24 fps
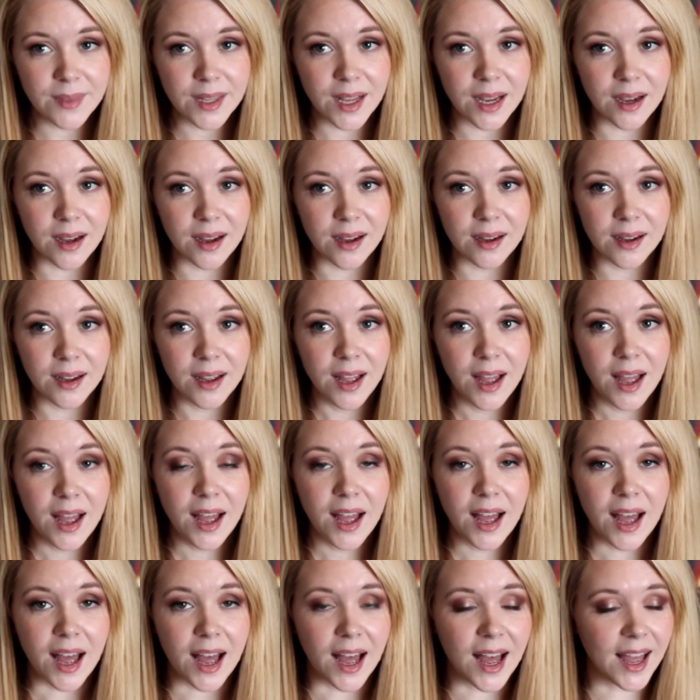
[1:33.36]
Uh,
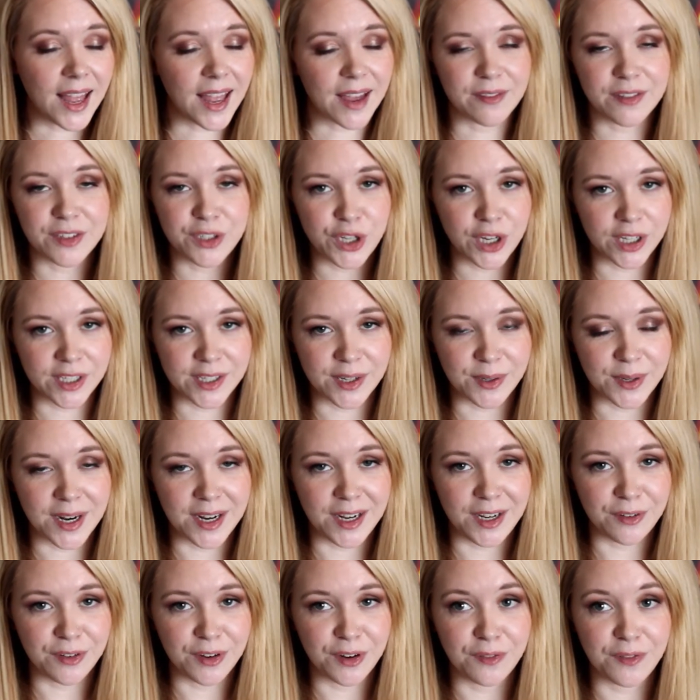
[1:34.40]
I haven't checked out
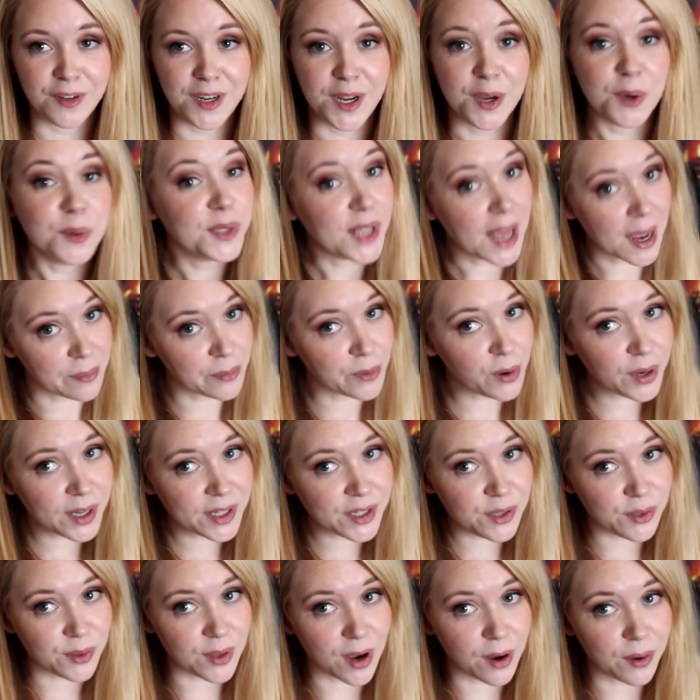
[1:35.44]
any of her videos. I'm going
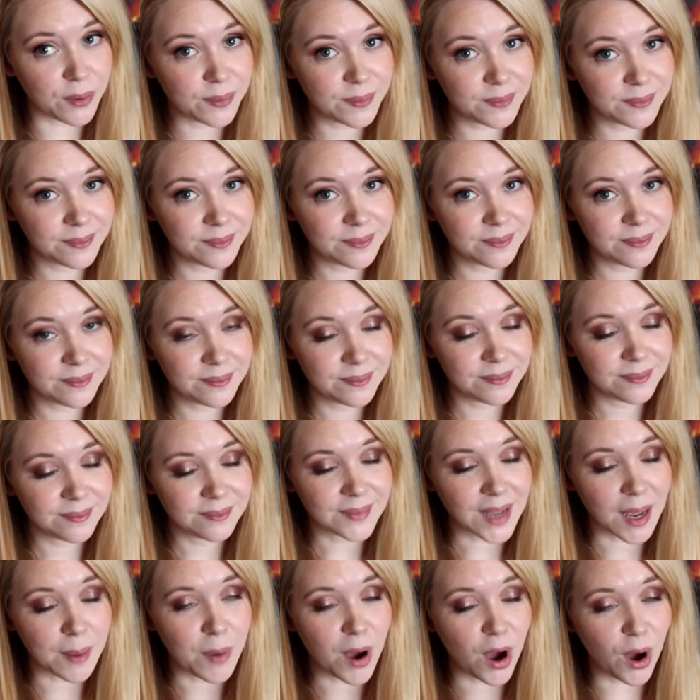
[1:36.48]
to though.
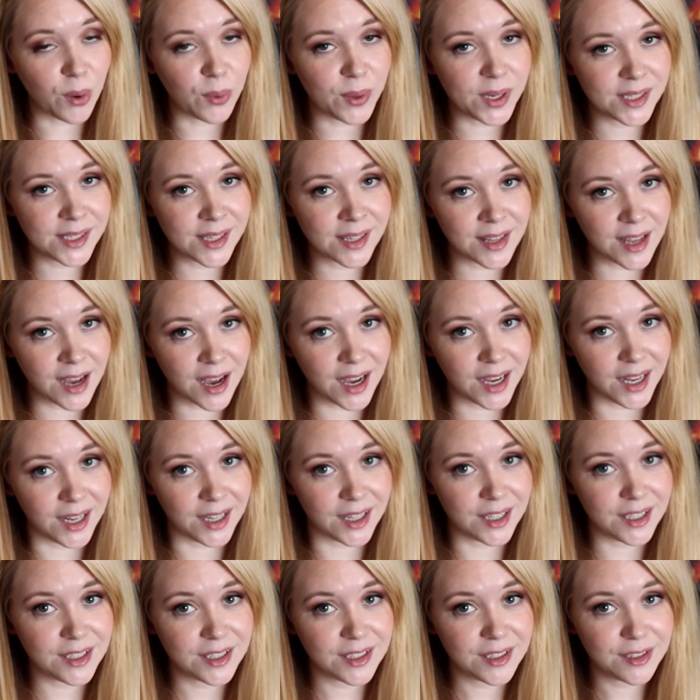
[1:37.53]
I'm always on the
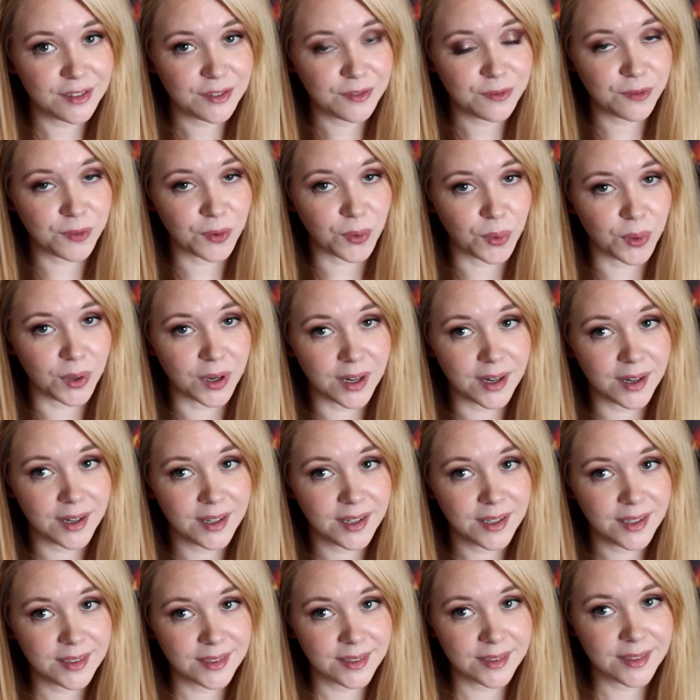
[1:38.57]
hunt for
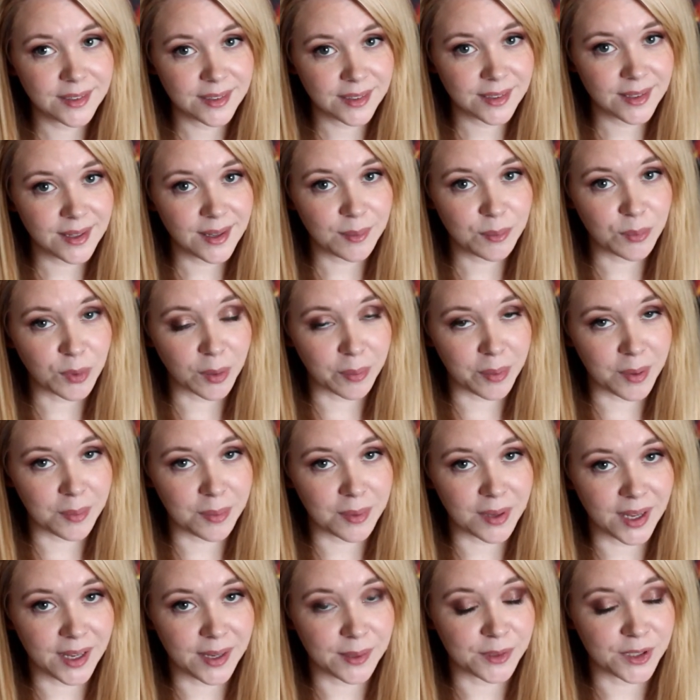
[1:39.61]
more people
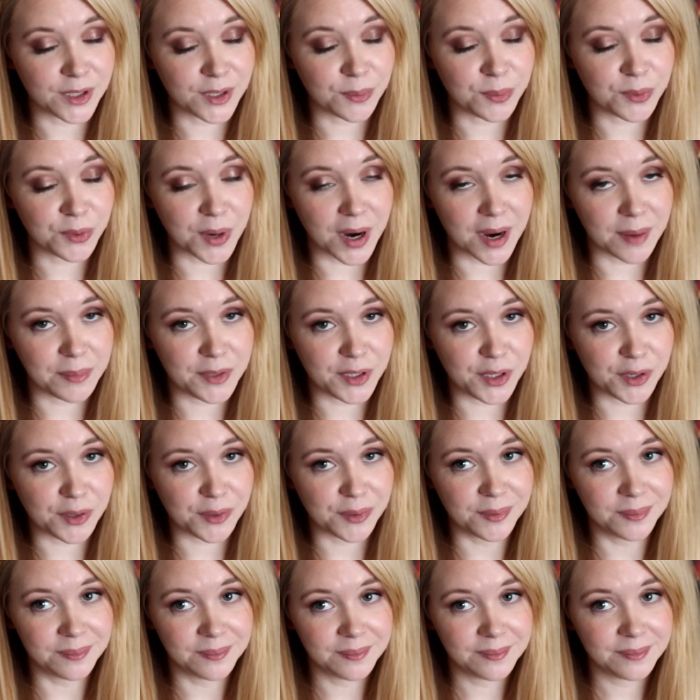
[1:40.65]
I can subscribe
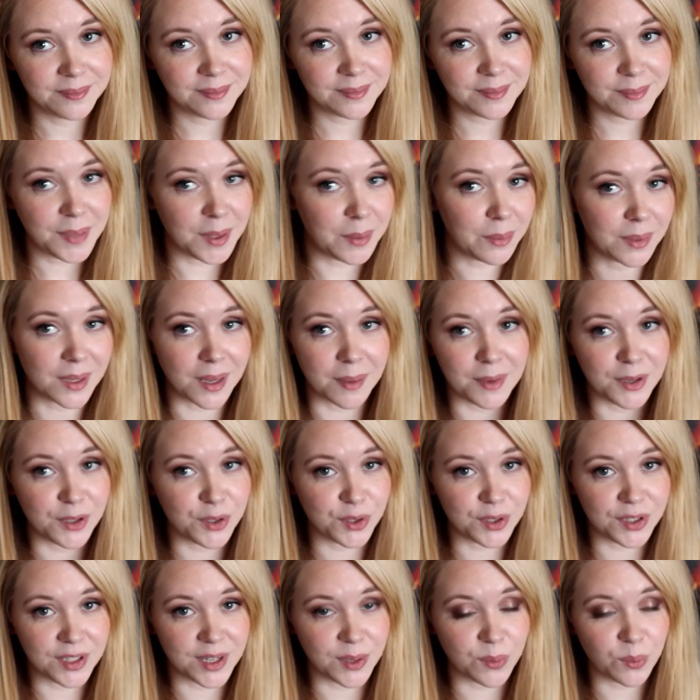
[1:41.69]
to, people I'm
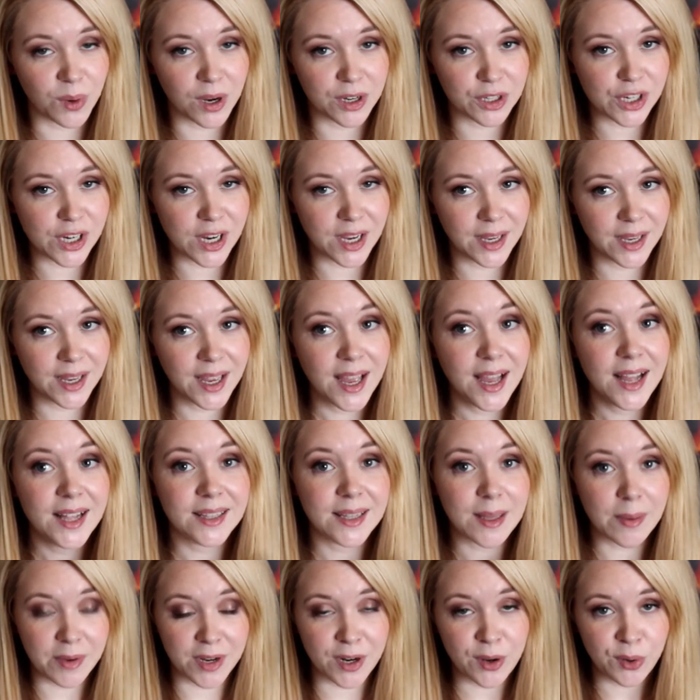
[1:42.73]
interested in watching.
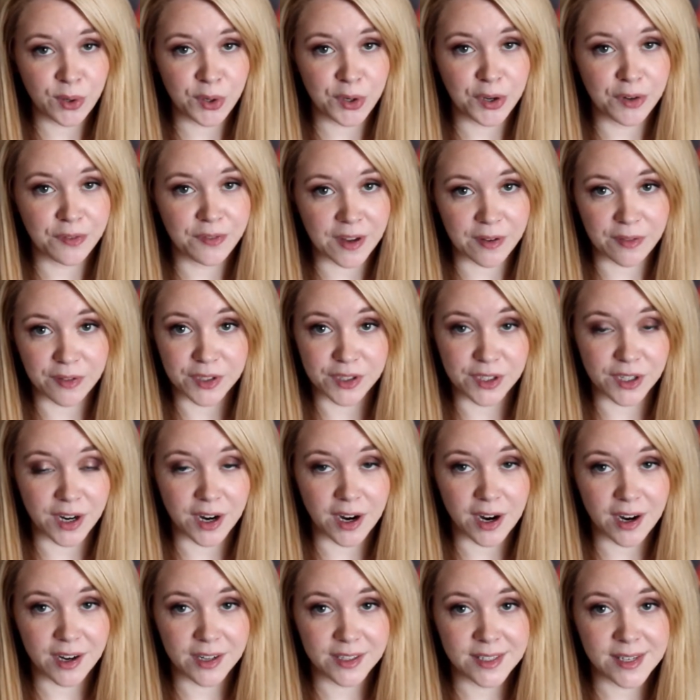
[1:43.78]
Let me know who your favorites
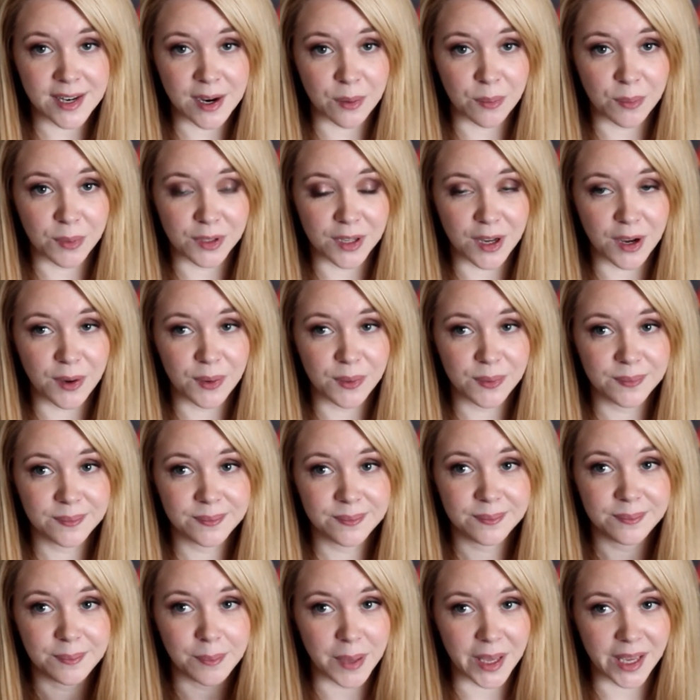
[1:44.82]
are down below
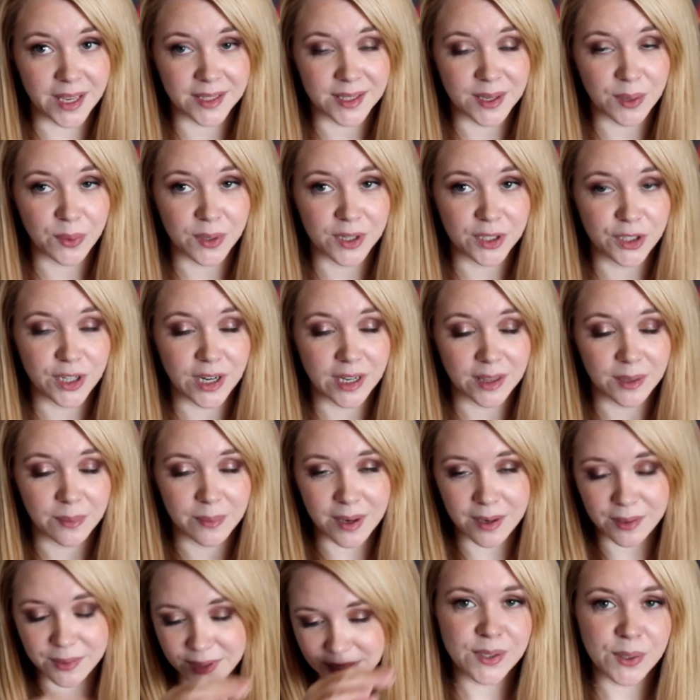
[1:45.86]
because I want to check them
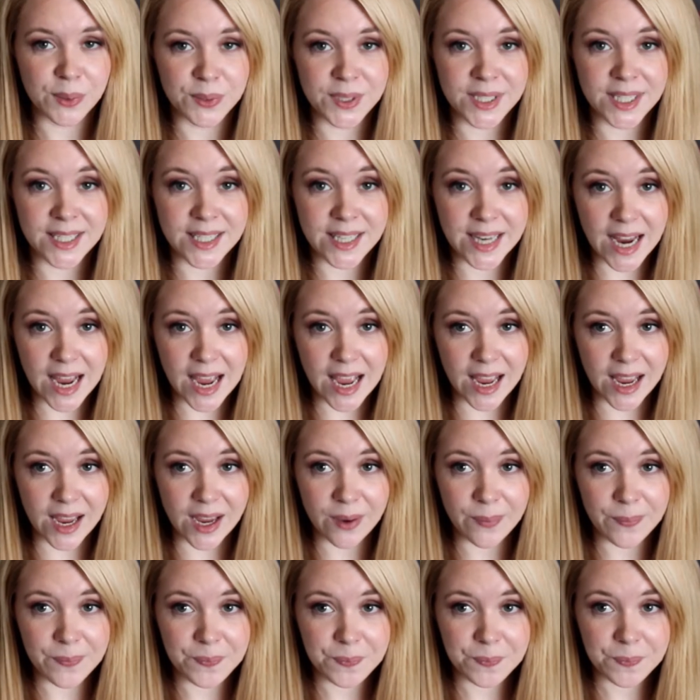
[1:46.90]
out. So today